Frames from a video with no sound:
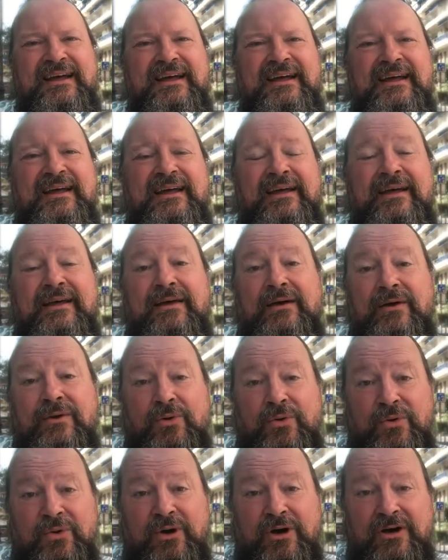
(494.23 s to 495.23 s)
uh,
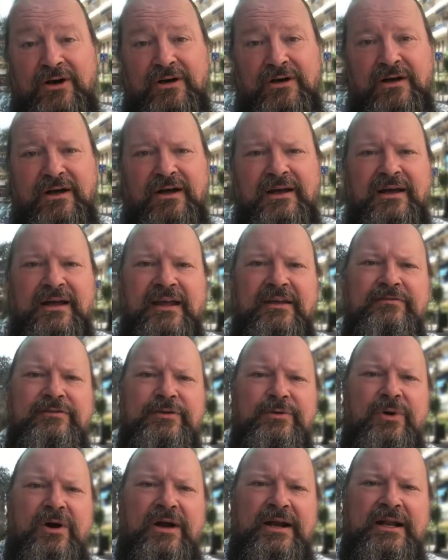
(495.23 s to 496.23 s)
or uh, if
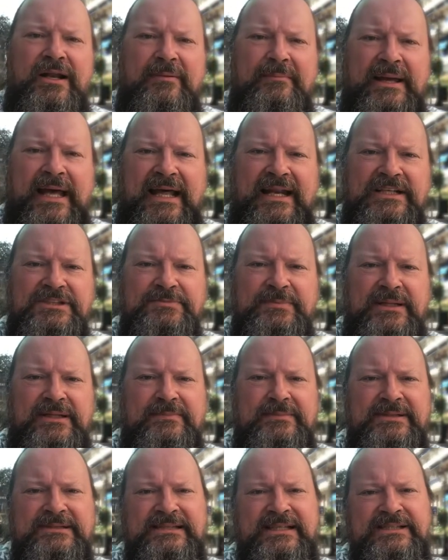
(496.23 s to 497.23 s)
you are in a
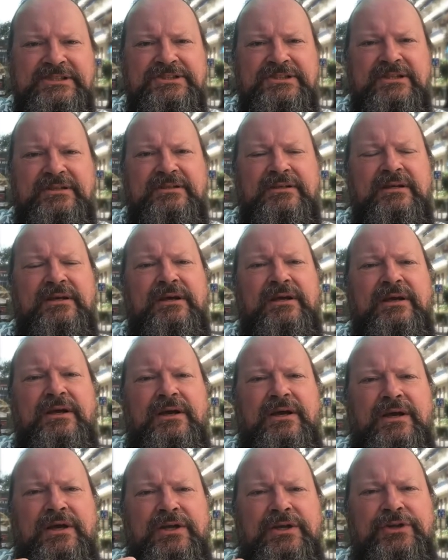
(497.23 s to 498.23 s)
management position,
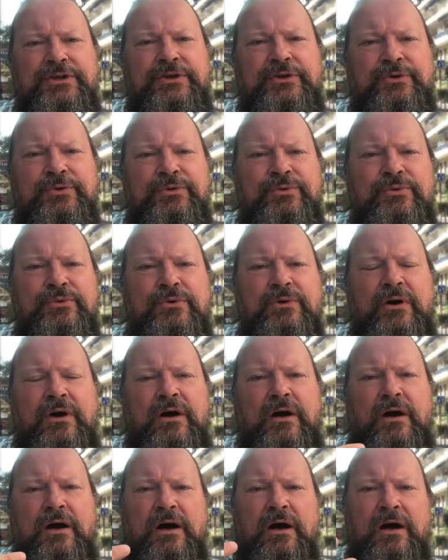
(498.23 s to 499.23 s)
you
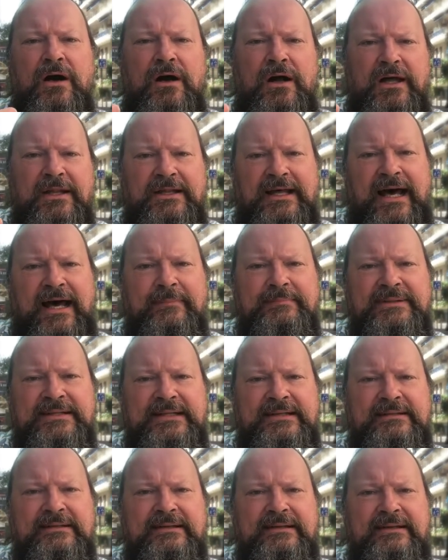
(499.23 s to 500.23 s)
uh, adopt
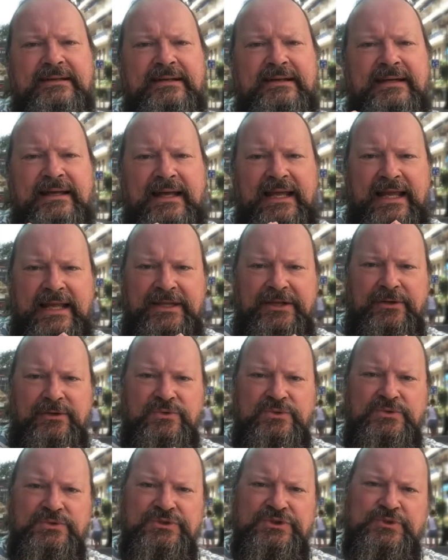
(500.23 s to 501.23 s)
it and
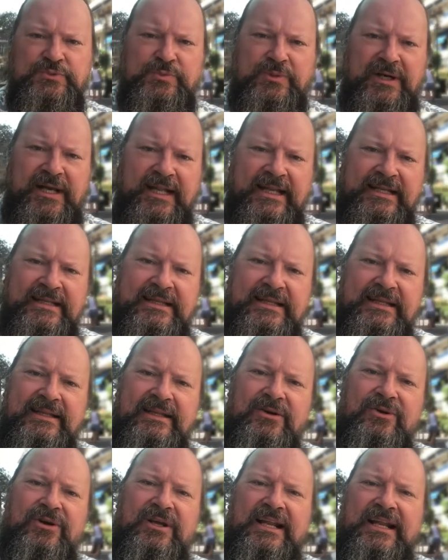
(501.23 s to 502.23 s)
you spread it in
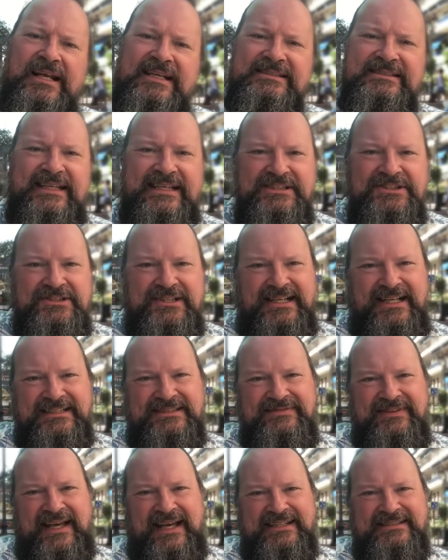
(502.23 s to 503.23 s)
the organization
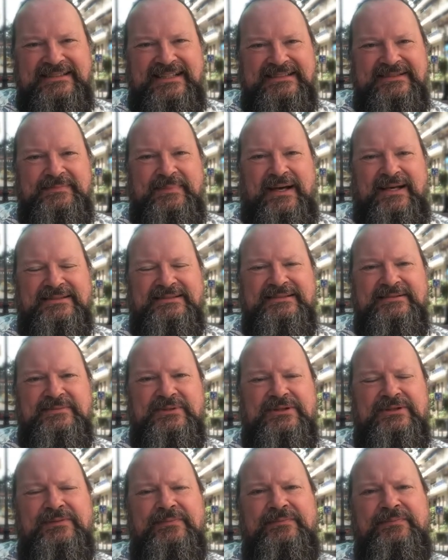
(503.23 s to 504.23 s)
as fast as possible.